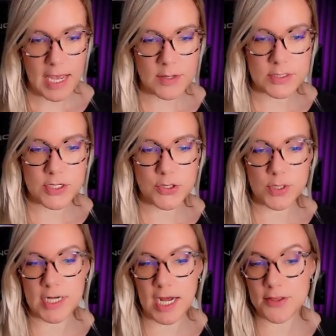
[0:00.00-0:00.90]
and you
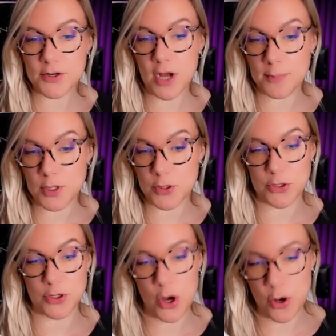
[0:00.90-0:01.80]
can either upload
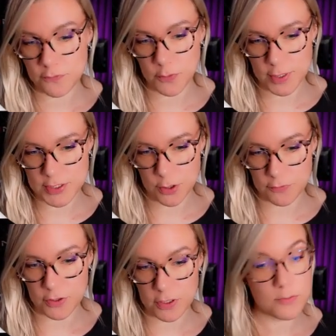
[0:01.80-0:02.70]
your own
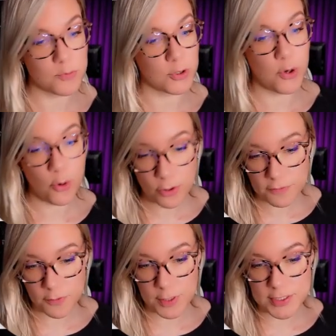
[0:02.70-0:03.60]
voiceover, record
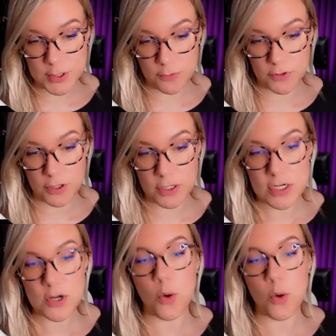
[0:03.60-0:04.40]
a voiceover,